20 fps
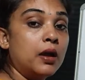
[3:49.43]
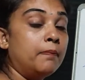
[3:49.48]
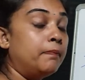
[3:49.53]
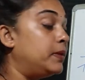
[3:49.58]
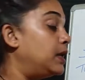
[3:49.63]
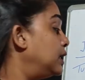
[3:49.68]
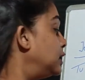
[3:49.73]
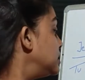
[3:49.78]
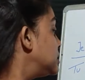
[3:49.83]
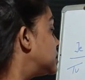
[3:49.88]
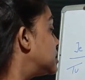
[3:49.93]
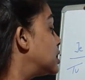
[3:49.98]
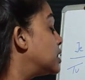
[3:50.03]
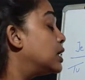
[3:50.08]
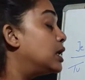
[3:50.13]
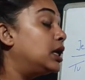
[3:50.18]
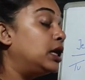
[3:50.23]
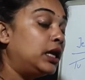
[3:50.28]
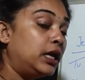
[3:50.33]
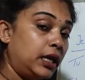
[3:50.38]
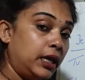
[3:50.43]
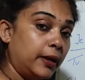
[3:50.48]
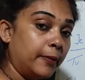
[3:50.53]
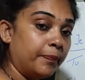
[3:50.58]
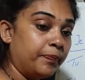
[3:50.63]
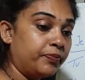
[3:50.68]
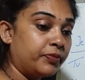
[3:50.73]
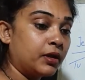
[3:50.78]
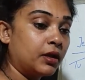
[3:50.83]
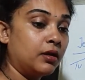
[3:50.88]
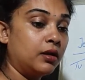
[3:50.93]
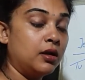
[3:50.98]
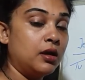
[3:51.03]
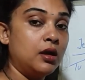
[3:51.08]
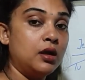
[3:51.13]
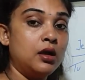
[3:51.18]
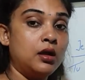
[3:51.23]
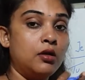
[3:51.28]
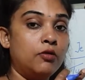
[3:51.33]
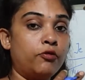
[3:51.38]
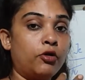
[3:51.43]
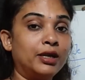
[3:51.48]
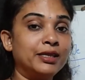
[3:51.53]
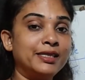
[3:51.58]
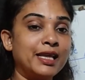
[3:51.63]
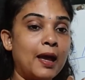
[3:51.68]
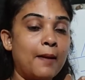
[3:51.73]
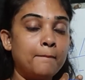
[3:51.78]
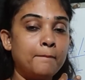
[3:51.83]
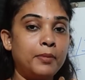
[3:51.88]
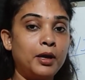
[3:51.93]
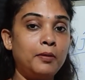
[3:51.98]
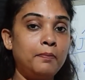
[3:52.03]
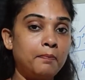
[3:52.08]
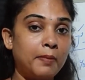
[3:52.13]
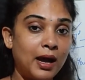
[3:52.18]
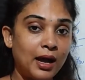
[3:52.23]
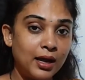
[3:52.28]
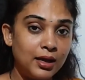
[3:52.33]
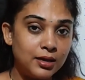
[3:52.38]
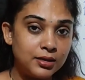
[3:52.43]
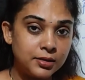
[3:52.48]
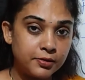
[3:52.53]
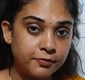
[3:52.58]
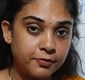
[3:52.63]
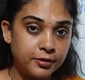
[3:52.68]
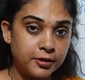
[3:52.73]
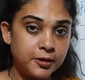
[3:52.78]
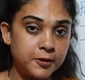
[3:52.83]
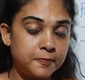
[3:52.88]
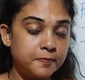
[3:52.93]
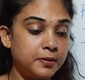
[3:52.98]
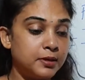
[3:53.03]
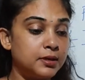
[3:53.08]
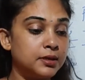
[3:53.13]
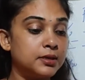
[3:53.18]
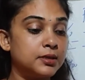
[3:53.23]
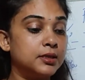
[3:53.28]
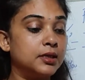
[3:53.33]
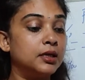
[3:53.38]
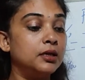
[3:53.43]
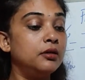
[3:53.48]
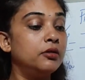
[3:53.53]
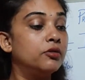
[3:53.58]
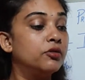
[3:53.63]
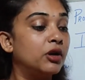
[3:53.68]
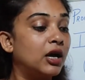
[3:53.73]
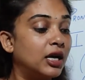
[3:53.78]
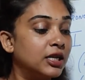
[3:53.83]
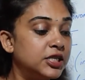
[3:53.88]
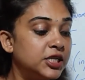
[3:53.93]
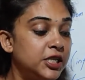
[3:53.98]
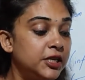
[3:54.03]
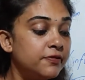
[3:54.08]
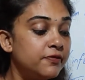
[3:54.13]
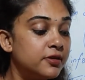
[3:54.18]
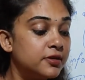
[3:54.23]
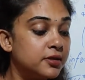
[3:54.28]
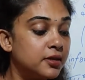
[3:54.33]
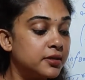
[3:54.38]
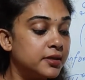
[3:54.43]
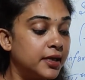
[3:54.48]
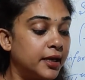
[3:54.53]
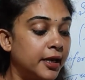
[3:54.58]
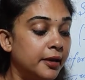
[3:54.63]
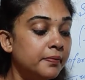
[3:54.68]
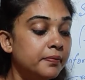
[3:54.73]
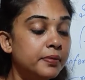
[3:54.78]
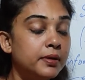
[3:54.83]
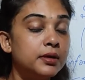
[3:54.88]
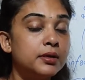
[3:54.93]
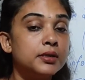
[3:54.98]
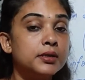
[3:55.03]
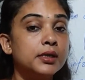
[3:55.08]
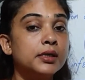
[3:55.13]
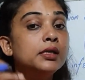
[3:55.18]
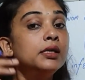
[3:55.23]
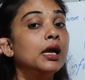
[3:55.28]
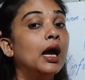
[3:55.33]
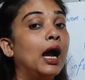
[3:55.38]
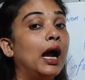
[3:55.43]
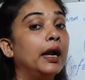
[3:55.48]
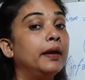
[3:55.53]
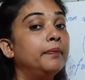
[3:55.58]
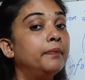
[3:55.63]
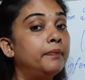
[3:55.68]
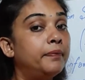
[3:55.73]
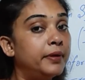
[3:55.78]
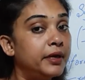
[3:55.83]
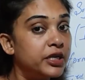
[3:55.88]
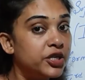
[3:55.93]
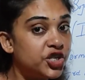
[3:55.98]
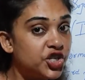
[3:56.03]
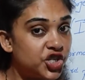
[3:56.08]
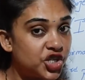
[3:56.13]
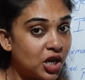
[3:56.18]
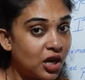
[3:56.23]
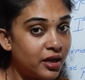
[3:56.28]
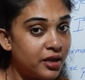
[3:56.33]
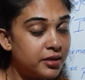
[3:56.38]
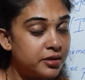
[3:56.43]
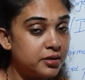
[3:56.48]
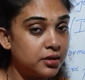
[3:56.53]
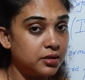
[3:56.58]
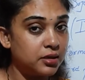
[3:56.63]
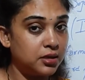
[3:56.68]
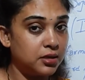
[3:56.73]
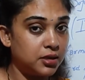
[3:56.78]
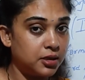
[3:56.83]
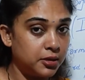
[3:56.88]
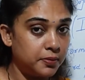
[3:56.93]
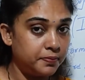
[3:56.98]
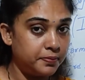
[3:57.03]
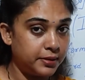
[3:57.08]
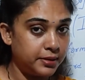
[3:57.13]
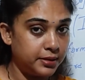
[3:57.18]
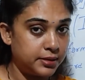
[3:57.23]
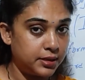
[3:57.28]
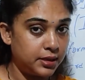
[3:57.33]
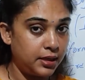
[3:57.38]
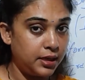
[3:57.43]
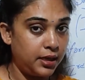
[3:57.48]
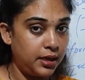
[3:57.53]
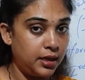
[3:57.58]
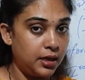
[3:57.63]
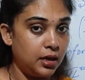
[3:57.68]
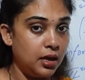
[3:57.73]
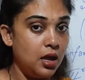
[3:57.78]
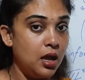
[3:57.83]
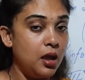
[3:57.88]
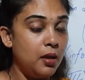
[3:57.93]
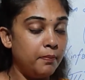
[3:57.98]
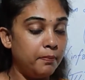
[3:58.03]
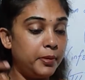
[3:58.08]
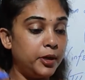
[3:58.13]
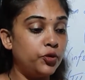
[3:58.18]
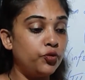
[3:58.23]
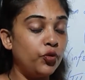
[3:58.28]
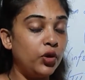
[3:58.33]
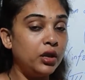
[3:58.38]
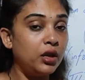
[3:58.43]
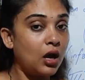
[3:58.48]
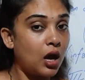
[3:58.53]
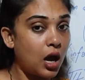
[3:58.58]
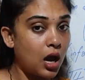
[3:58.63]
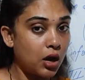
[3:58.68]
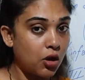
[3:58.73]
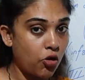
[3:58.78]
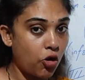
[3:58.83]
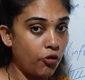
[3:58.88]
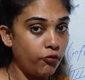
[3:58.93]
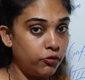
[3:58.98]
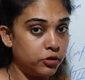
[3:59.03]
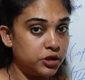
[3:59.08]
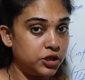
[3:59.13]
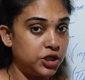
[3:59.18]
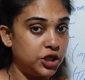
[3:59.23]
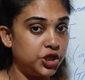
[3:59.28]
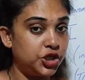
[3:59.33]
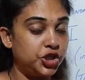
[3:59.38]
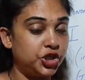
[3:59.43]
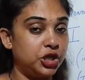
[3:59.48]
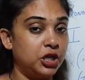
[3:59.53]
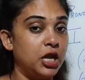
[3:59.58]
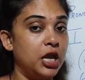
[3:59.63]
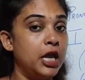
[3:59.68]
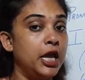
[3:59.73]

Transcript: means he. For example, Payal is a first person, Rajiv is a second person, and Prisha is a third person here between our conversation.